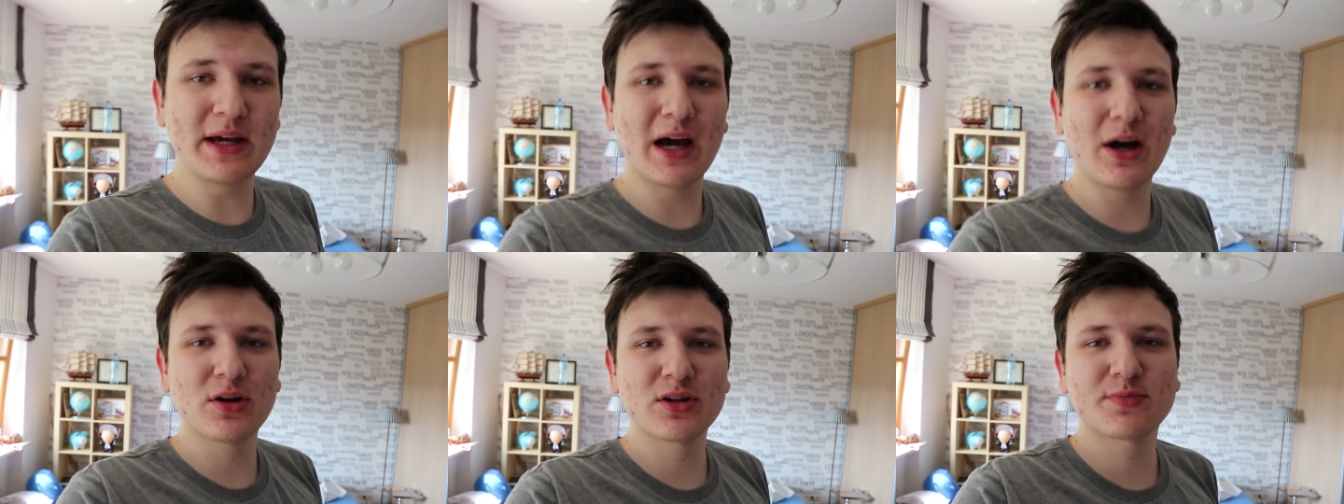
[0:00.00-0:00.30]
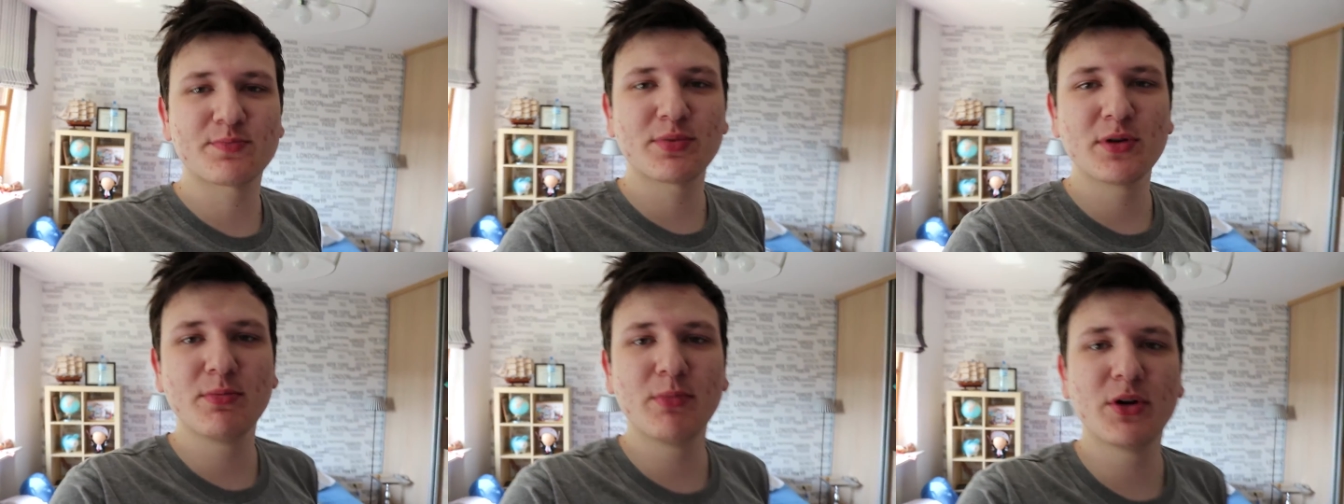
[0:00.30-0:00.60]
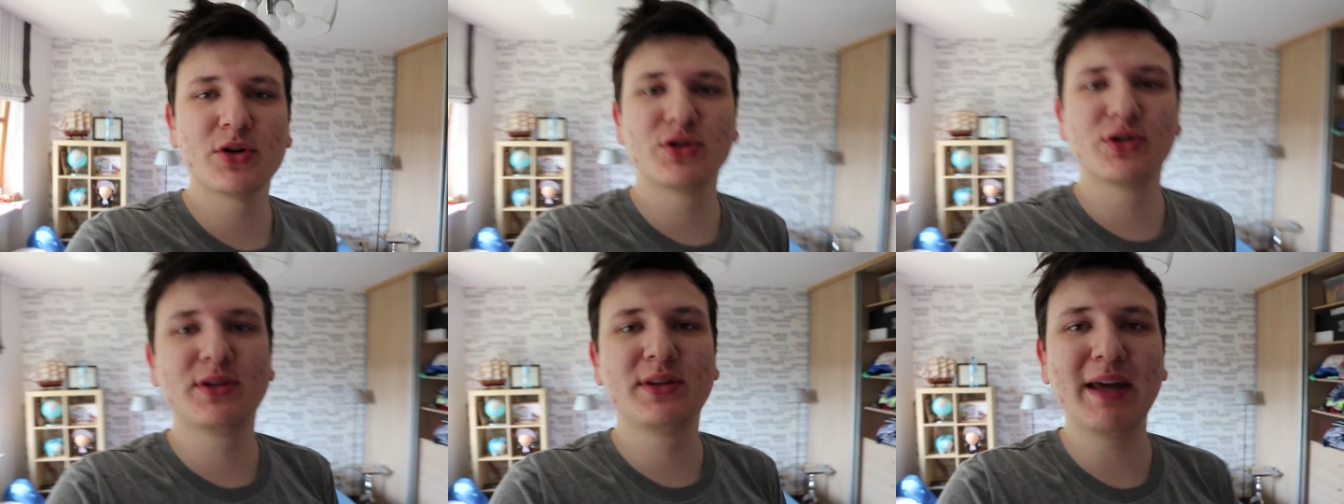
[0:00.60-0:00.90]
I was pretty
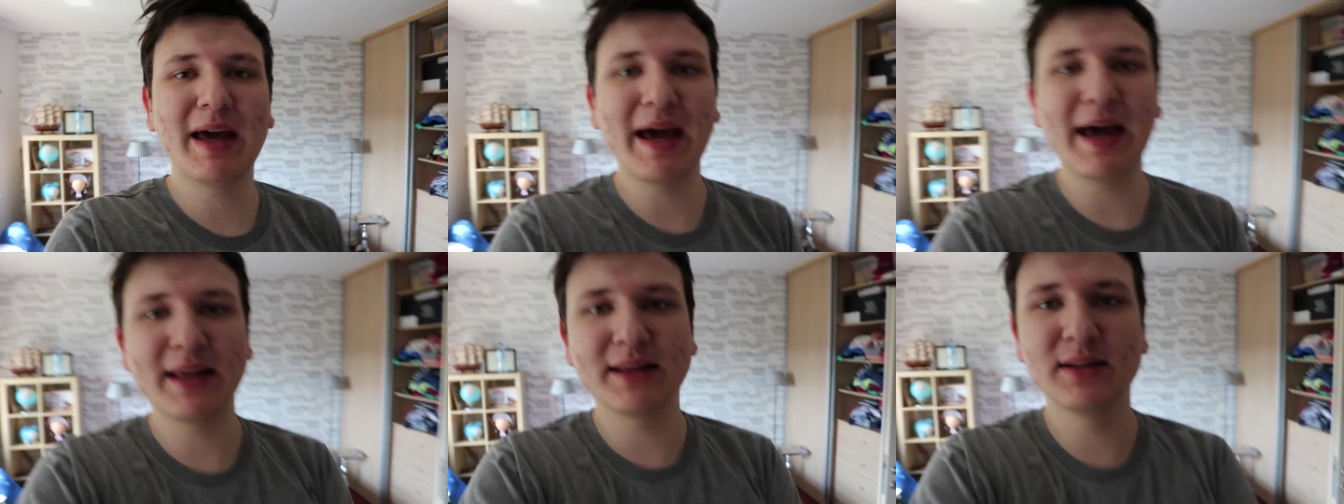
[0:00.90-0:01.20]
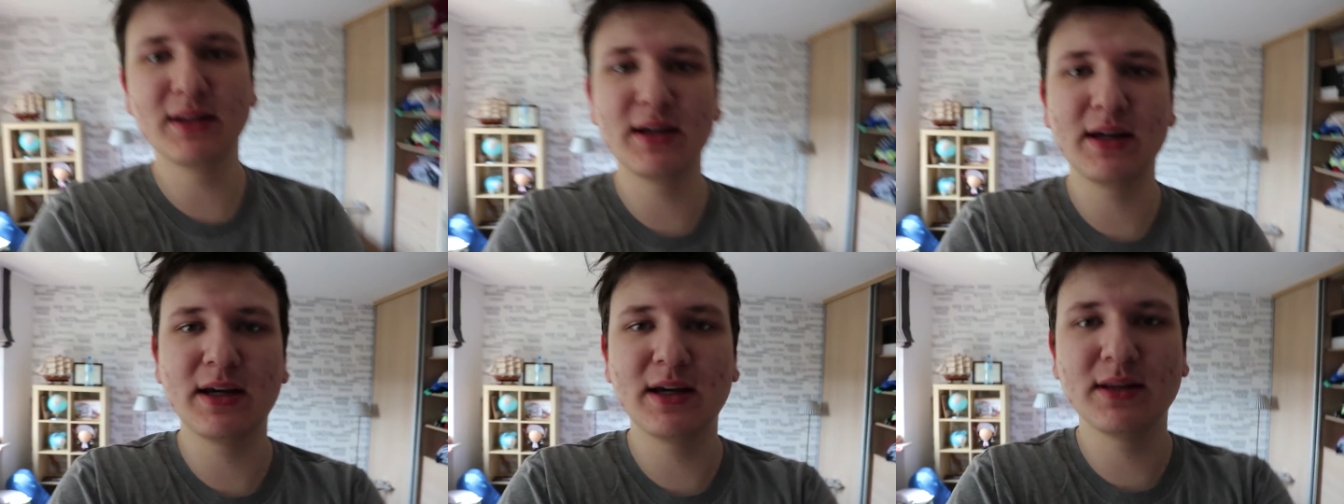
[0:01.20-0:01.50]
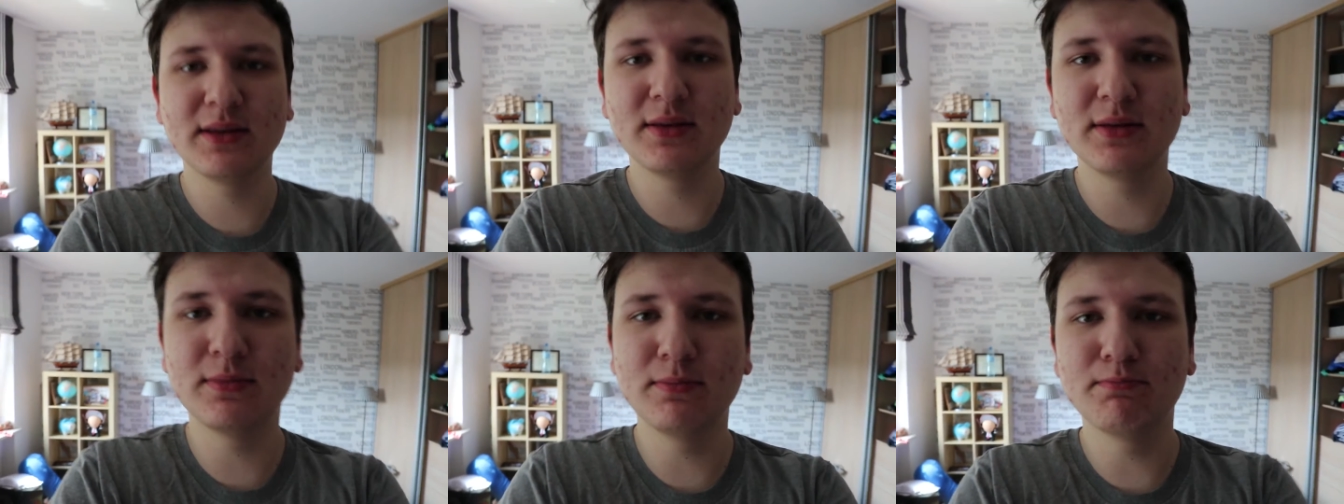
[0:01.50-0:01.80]
much dead
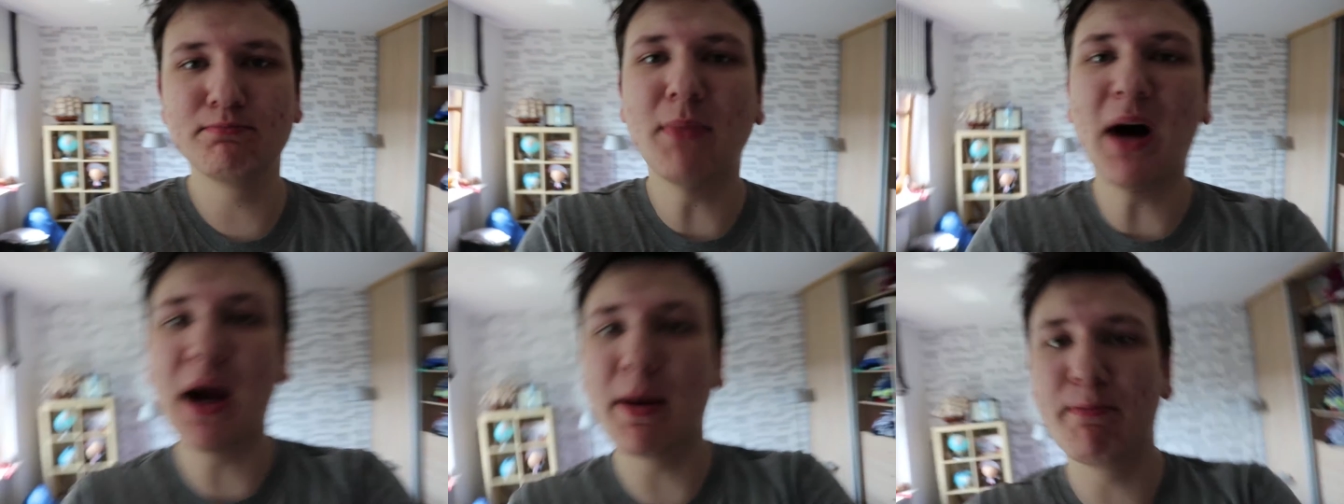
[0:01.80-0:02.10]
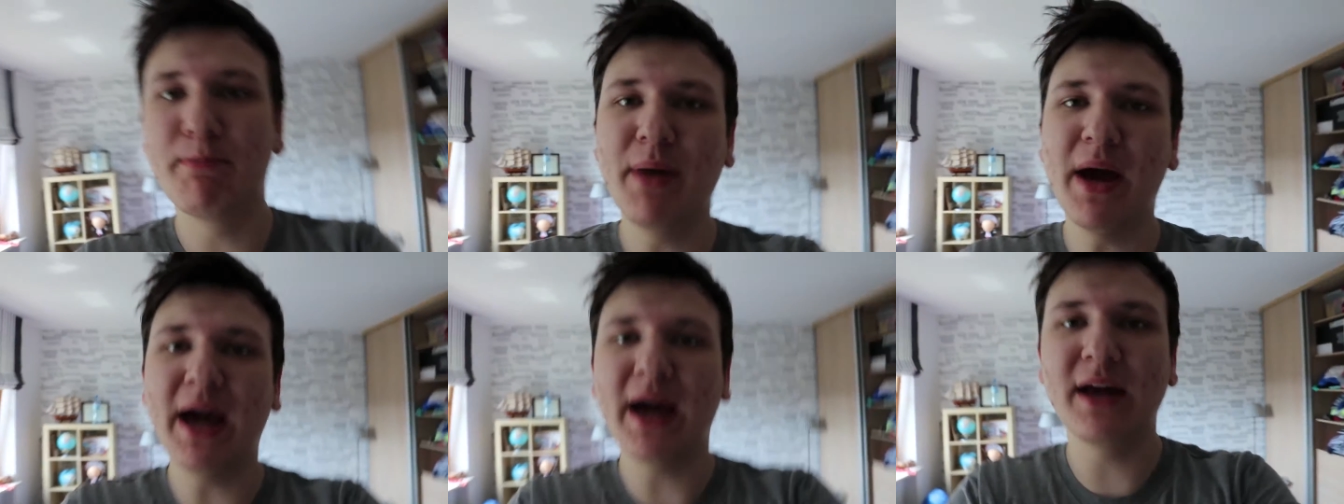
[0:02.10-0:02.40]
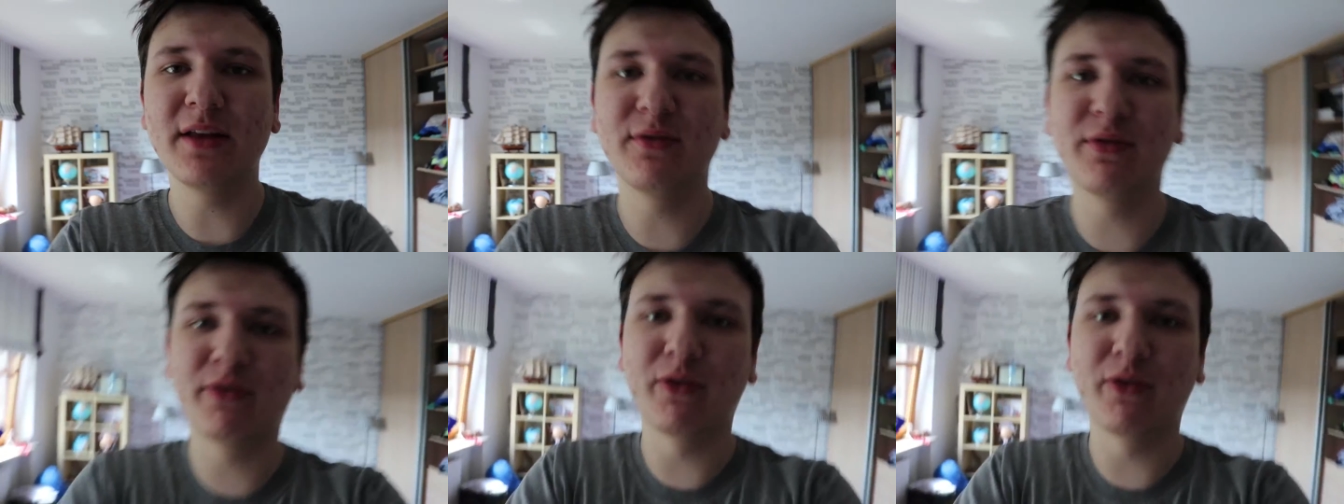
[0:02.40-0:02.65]
in my bed